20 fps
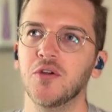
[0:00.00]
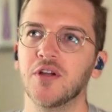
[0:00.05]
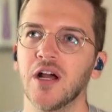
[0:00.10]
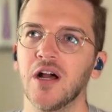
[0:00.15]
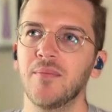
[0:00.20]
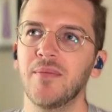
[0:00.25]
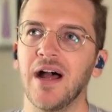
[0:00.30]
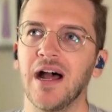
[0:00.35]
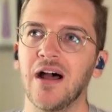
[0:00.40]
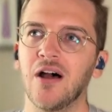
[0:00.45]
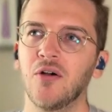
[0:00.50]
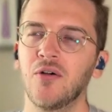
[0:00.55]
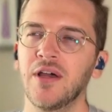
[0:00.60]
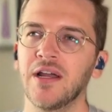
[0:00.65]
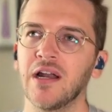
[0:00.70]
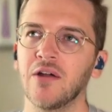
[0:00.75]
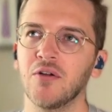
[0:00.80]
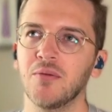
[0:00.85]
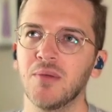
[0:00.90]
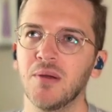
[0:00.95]
come
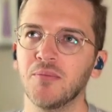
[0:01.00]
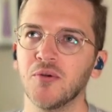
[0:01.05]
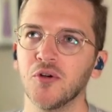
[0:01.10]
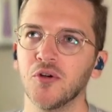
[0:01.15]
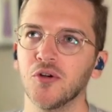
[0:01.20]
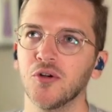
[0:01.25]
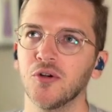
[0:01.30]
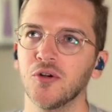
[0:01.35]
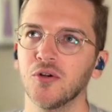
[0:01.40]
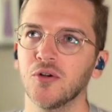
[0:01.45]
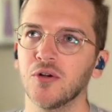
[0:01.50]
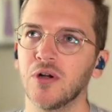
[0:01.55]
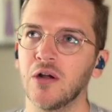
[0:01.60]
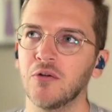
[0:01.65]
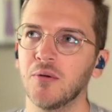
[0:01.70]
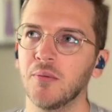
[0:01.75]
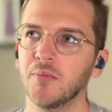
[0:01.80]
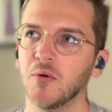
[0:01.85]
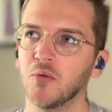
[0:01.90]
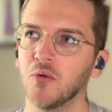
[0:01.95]
out, and I
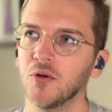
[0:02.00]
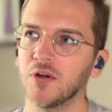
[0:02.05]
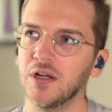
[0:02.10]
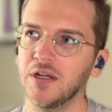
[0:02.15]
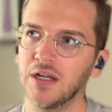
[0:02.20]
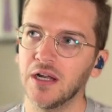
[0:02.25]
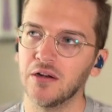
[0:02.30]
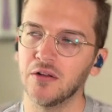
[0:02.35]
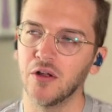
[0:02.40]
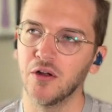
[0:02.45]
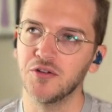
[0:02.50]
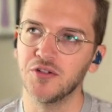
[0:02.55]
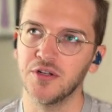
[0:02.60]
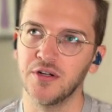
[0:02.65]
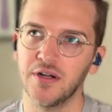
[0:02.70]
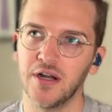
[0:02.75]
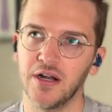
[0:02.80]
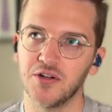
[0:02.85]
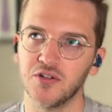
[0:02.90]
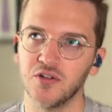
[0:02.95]
remember working at a
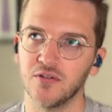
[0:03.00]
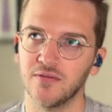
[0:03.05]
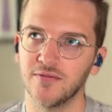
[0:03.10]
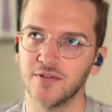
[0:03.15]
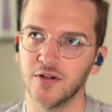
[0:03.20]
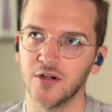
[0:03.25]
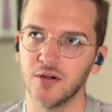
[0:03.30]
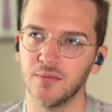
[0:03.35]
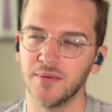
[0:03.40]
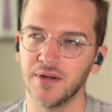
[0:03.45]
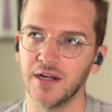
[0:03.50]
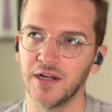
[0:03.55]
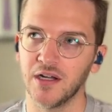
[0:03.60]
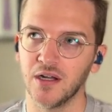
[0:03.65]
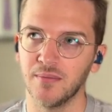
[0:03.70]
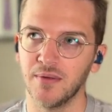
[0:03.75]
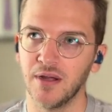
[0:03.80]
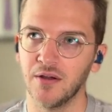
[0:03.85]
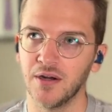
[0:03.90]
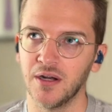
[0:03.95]
large international firm, and
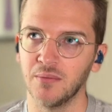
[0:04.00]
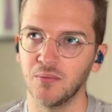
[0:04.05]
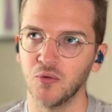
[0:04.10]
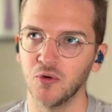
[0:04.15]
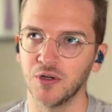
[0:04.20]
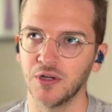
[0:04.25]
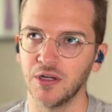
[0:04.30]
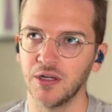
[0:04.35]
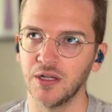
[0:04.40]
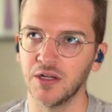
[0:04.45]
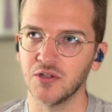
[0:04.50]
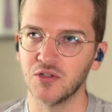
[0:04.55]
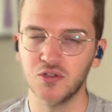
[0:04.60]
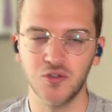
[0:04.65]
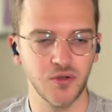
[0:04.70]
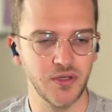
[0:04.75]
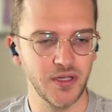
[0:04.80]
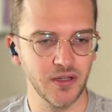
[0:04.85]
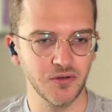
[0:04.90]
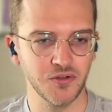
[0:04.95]
I come out and I'm working in a
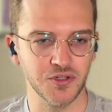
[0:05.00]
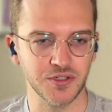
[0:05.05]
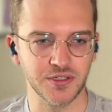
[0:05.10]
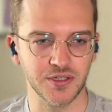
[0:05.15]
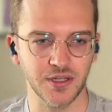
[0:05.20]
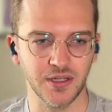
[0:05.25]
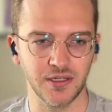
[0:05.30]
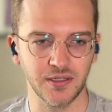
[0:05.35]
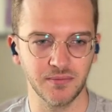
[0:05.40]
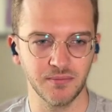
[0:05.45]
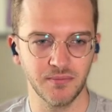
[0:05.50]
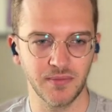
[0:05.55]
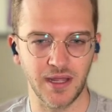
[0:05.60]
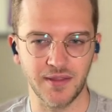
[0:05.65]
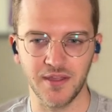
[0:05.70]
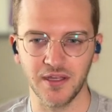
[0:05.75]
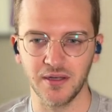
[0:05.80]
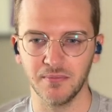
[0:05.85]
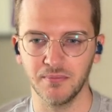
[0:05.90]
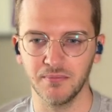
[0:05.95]
studio, just like
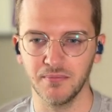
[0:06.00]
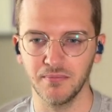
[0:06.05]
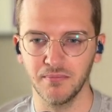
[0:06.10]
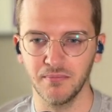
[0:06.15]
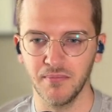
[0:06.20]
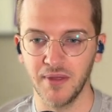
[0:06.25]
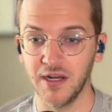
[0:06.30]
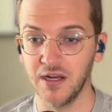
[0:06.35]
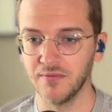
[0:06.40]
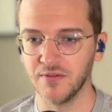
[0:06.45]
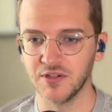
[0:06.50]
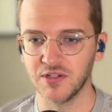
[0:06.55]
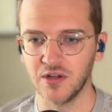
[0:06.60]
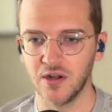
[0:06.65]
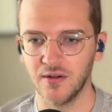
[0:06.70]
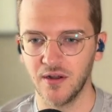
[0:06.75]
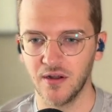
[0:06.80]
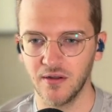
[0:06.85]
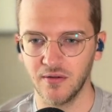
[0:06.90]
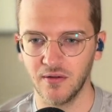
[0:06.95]
I think many of
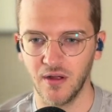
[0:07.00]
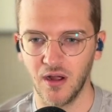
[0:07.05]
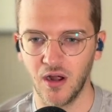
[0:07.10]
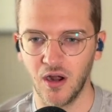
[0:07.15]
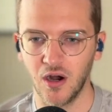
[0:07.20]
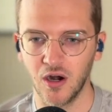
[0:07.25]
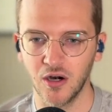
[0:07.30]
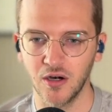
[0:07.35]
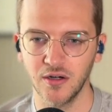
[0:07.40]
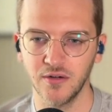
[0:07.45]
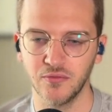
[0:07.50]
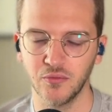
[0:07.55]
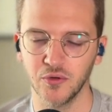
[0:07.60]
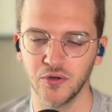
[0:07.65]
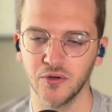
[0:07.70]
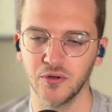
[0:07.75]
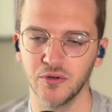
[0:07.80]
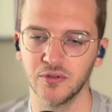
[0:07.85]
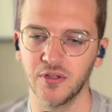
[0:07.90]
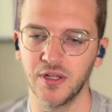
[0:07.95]
us are,
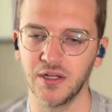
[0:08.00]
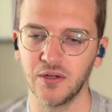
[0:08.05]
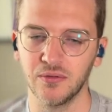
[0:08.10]
if